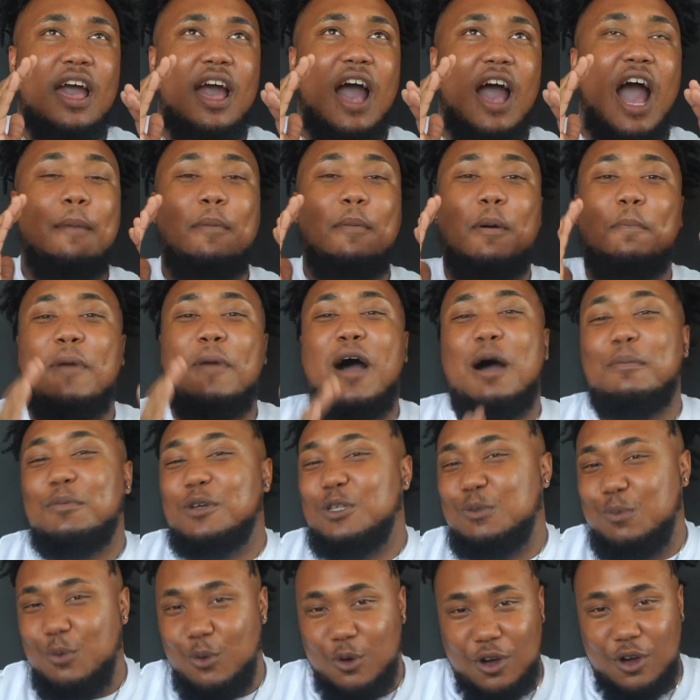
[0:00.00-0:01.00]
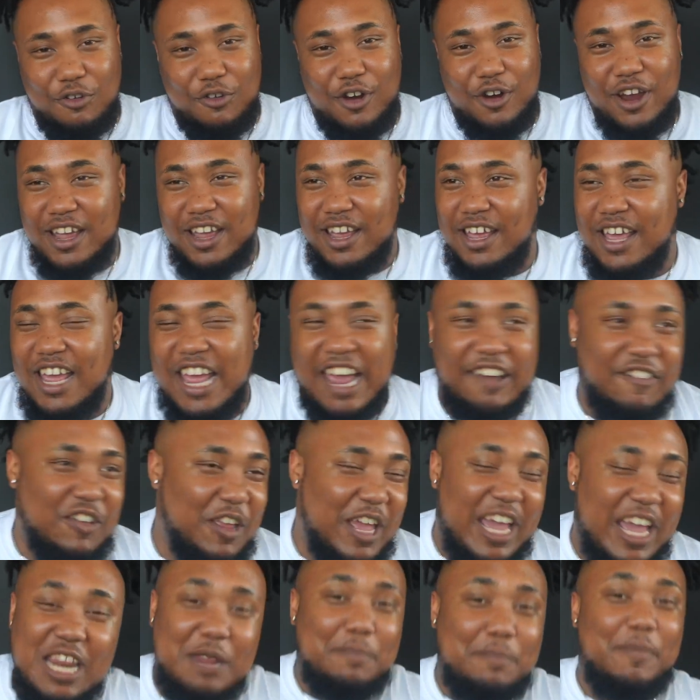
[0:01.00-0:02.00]
I'm a mama's boy, right?
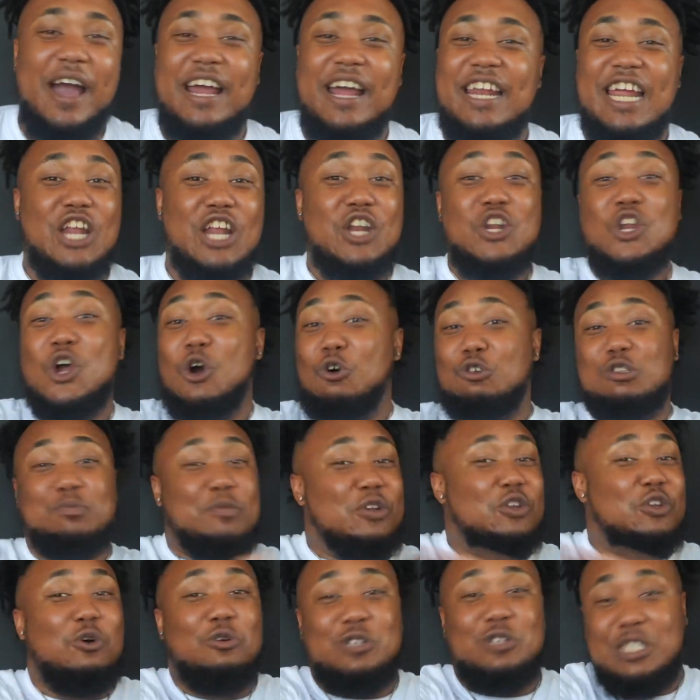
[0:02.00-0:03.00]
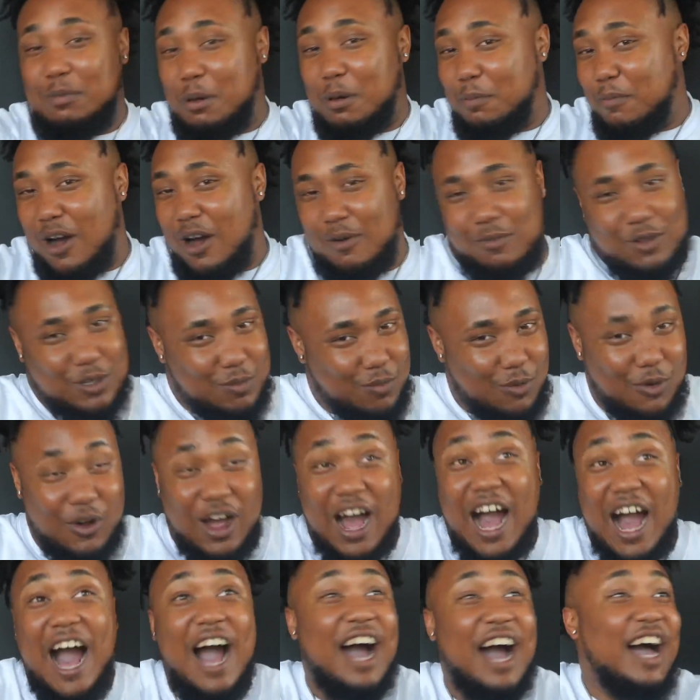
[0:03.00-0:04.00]
Anybody that knows me knows I'm a mama's boy.
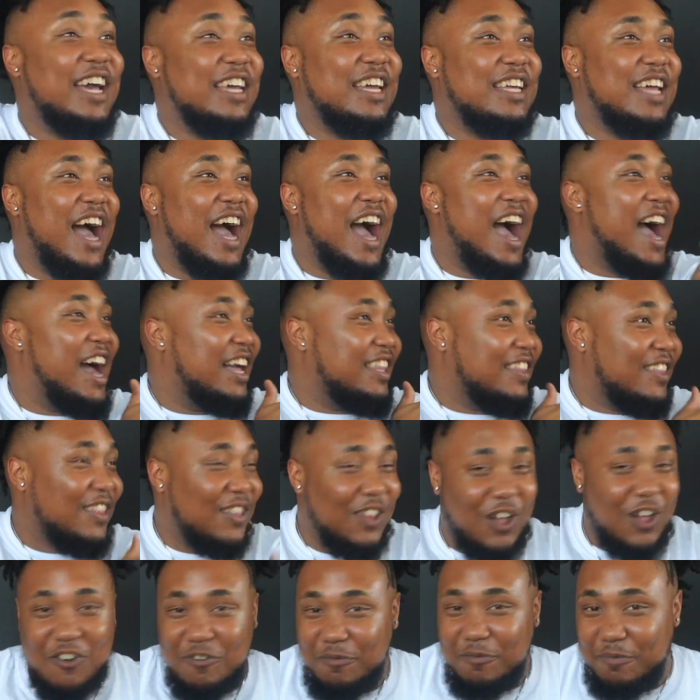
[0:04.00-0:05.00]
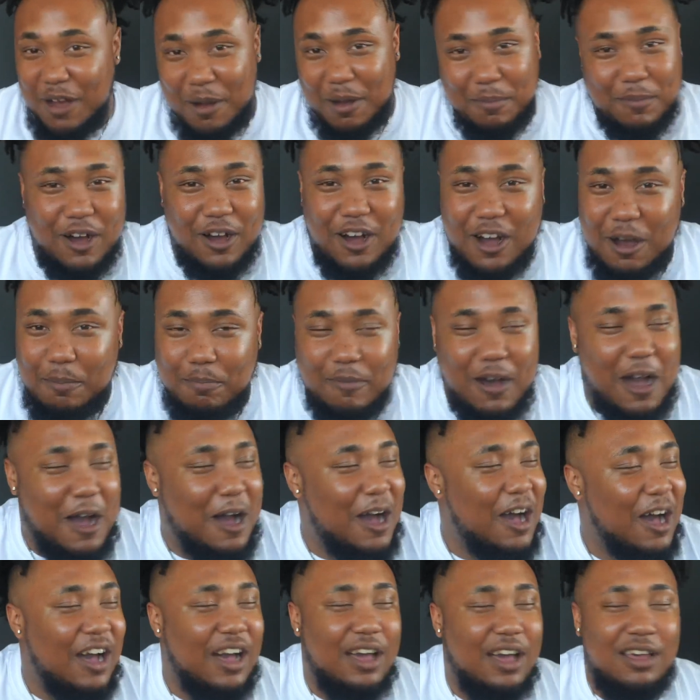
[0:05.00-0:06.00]
I love my mom.
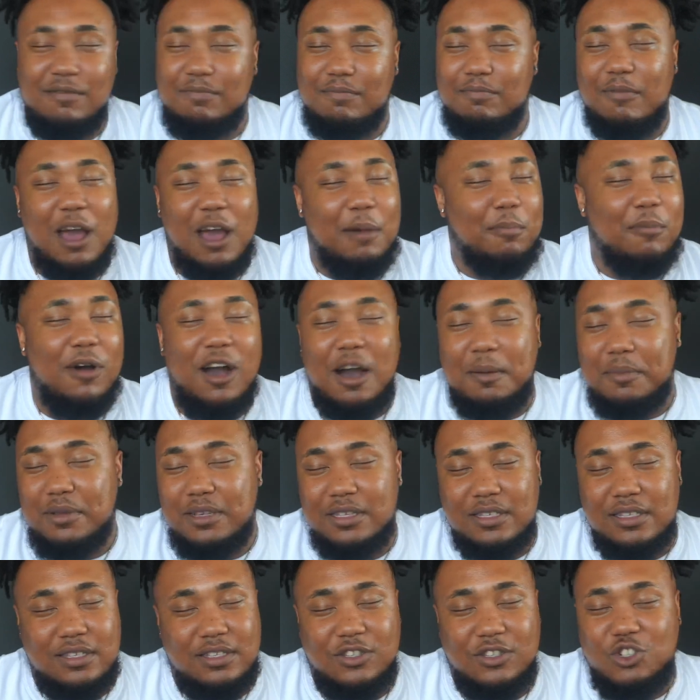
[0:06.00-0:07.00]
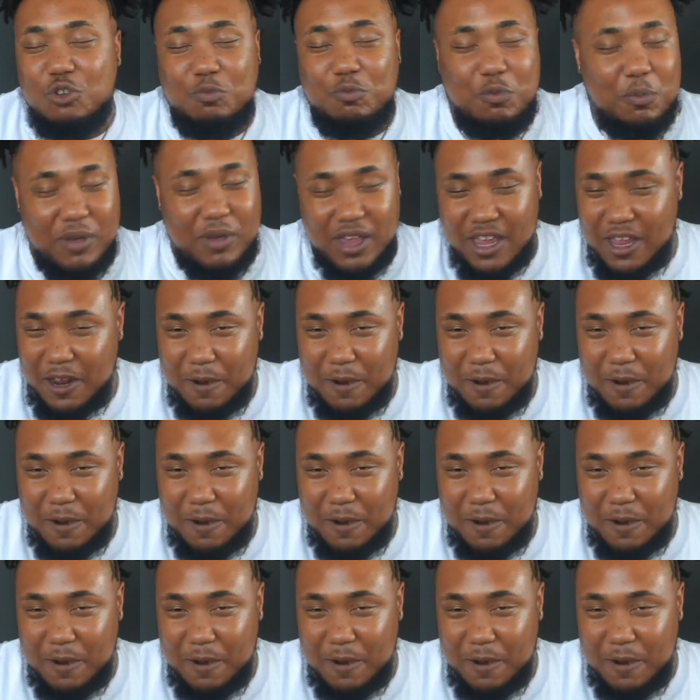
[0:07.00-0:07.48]
My mom is Superman.